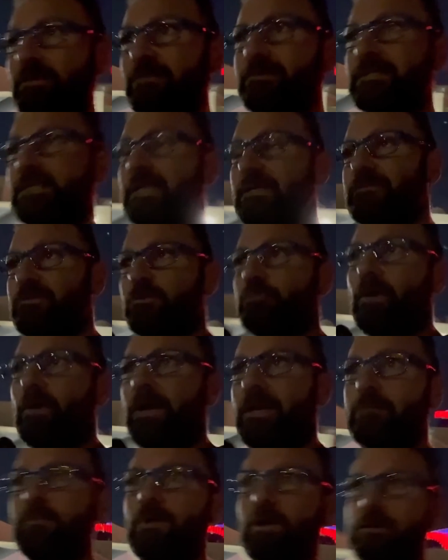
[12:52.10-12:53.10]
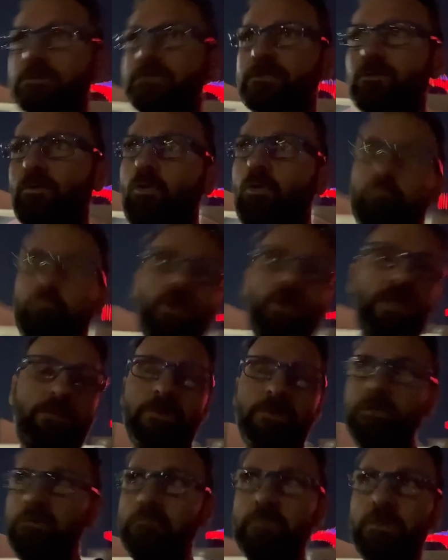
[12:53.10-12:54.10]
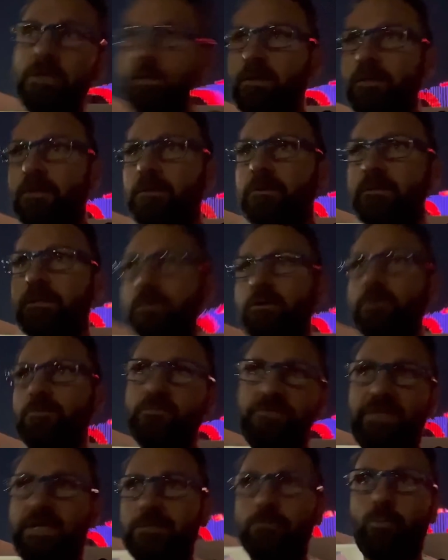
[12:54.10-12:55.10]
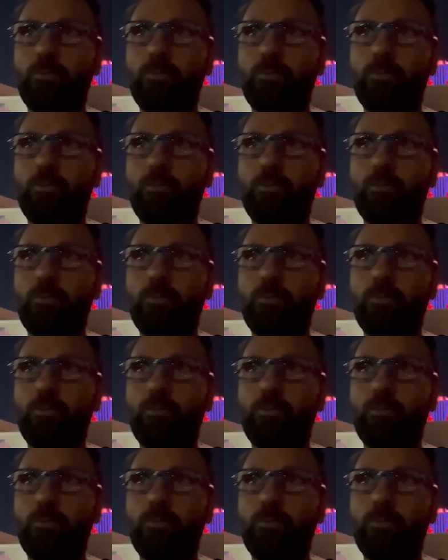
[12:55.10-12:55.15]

He's got two random cards in the hole, maybe, you know, ten